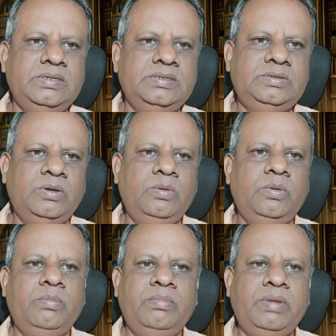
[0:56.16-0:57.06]
So,
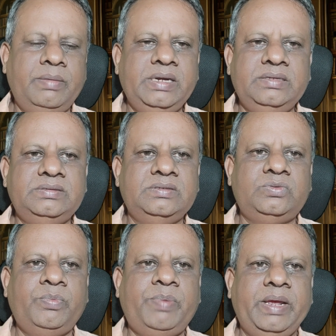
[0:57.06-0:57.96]
Brahman is the
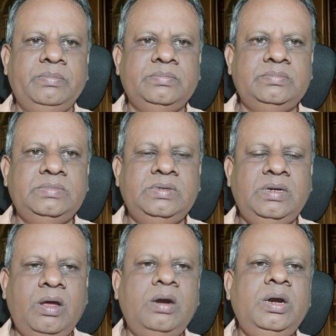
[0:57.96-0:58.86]
supreme,
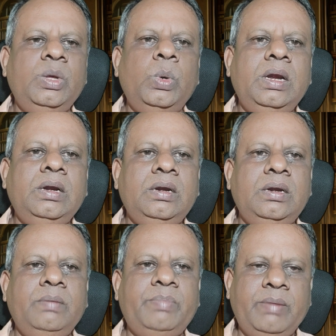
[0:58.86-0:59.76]
non-dual,
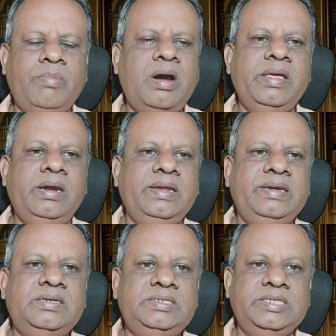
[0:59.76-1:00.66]
primordial
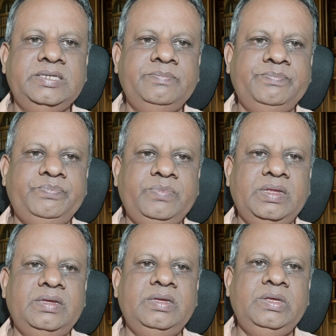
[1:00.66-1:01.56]
energy.
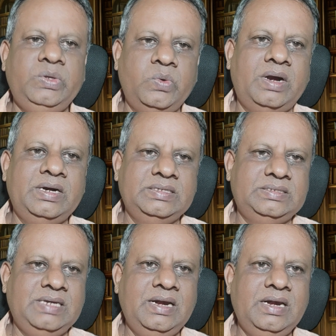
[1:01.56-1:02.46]
You
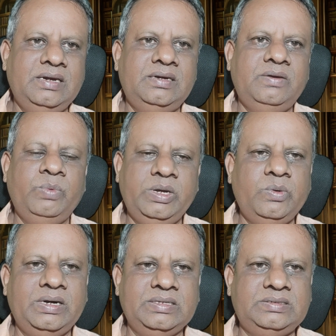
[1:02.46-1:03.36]
understand it when you
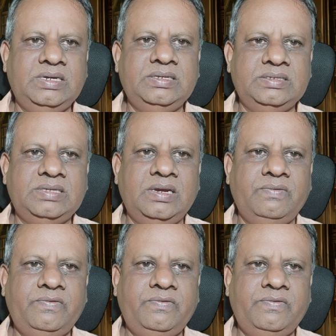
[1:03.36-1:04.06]
understand the self.